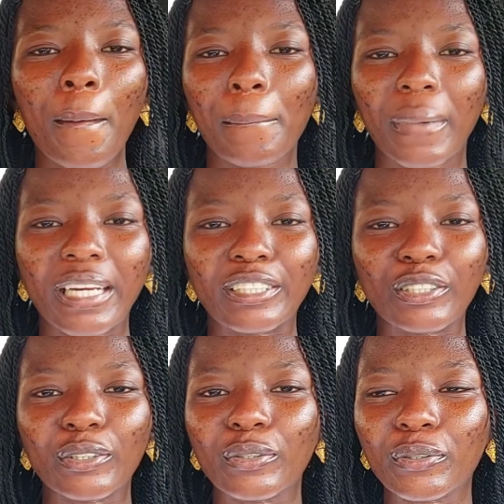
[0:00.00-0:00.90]
my
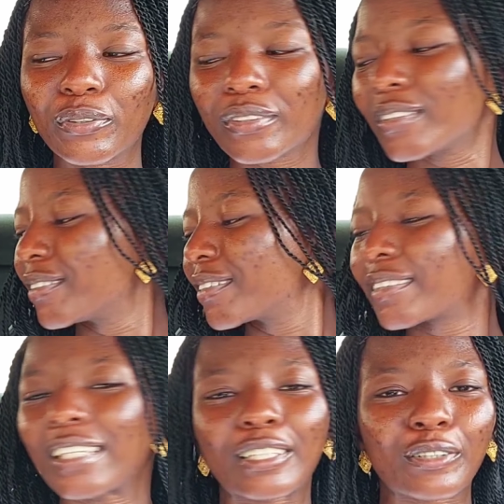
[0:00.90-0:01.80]
new
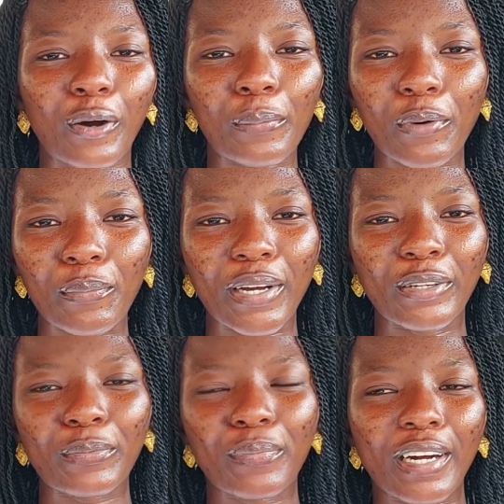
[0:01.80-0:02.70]
setup or my
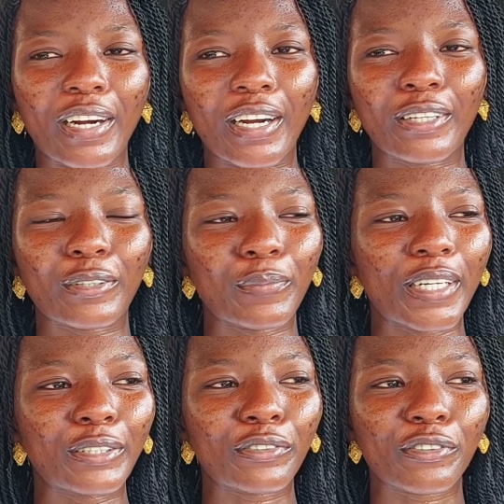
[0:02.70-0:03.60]
new background or my
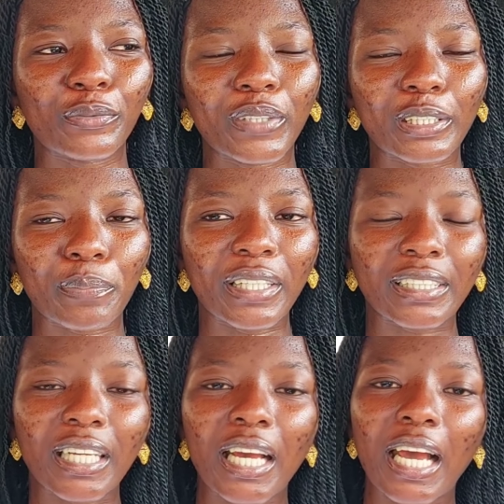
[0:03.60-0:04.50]
new filming
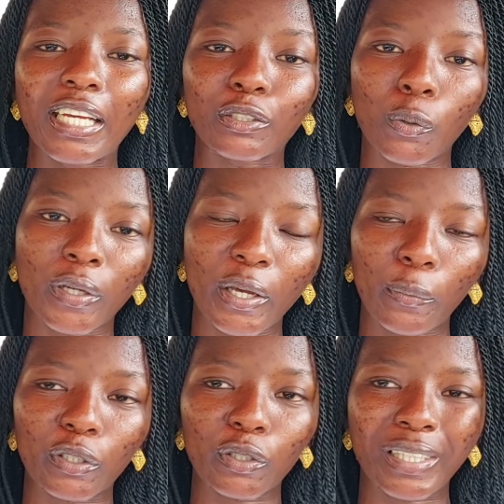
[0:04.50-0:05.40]
space is okay
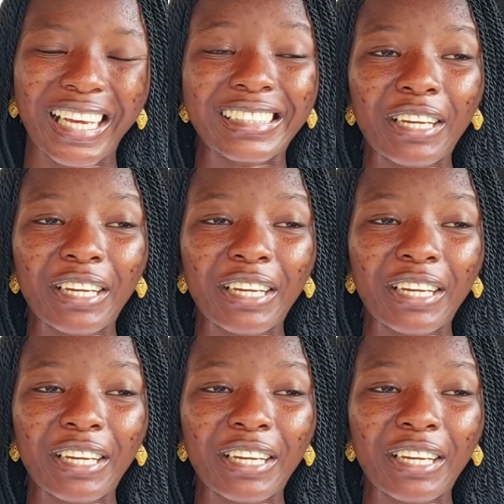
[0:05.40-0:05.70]
with you guys.